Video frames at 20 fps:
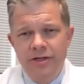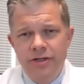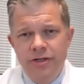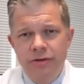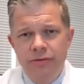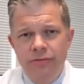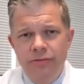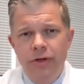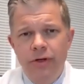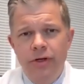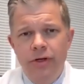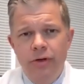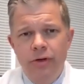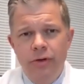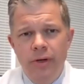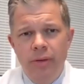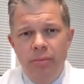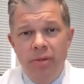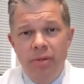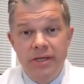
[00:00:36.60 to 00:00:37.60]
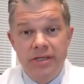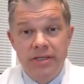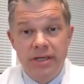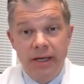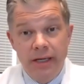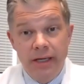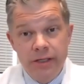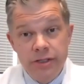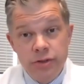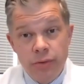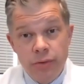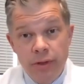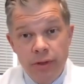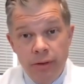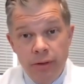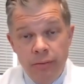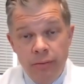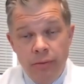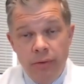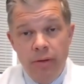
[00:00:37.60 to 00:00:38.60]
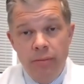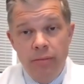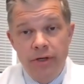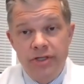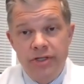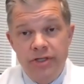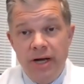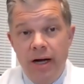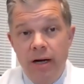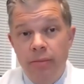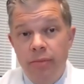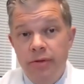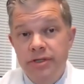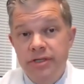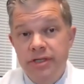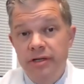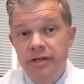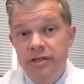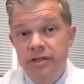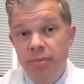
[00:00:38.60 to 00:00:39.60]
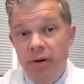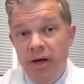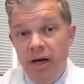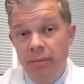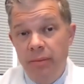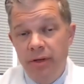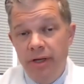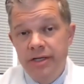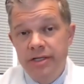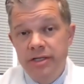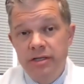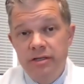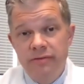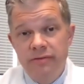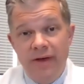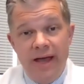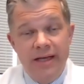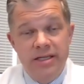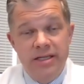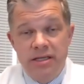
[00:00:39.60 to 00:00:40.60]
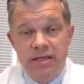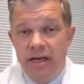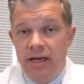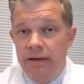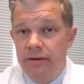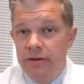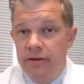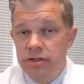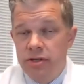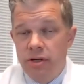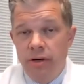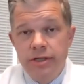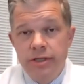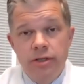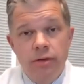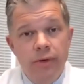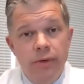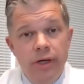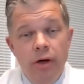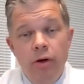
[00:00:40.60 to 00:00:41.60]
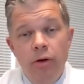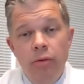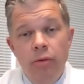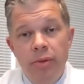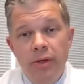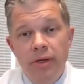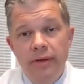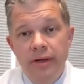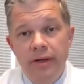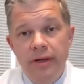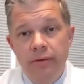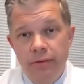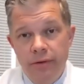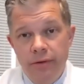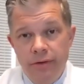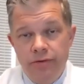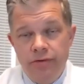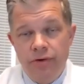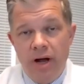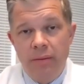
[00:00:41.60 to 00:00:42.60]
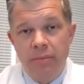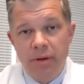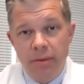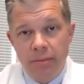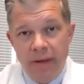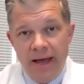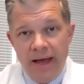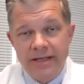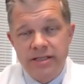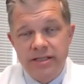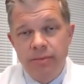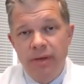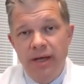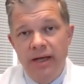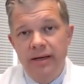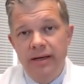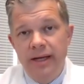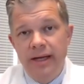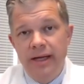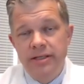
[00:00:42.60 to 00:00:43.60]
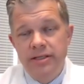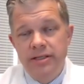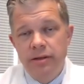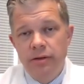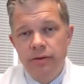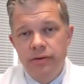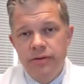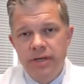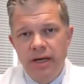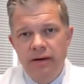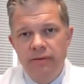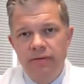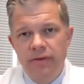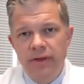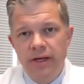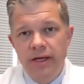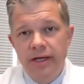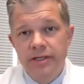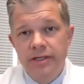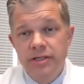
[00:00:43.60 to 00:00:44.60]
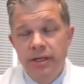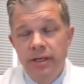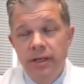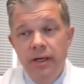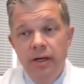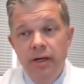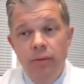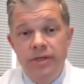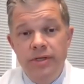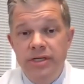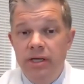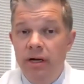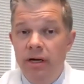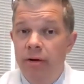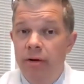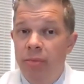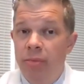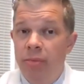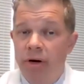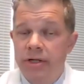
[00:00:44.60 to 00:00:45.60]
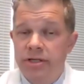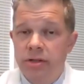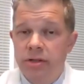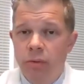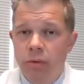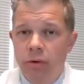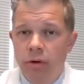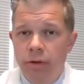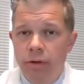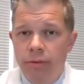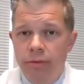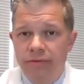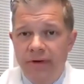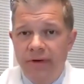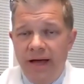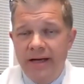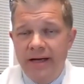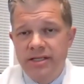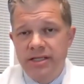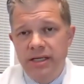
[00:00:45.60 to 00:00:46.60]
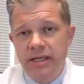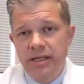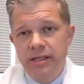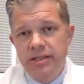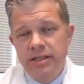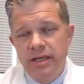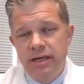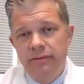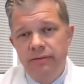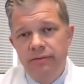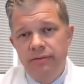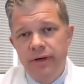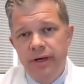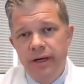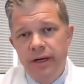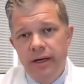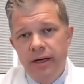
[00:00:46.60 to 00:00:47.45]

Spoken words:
do for you in a place like Israel, where a much higher percentage of the population is vaccinated. They're starting to reopen. They're dropping mask mandates and those kind of things. We see in other parts of the world where vaccines have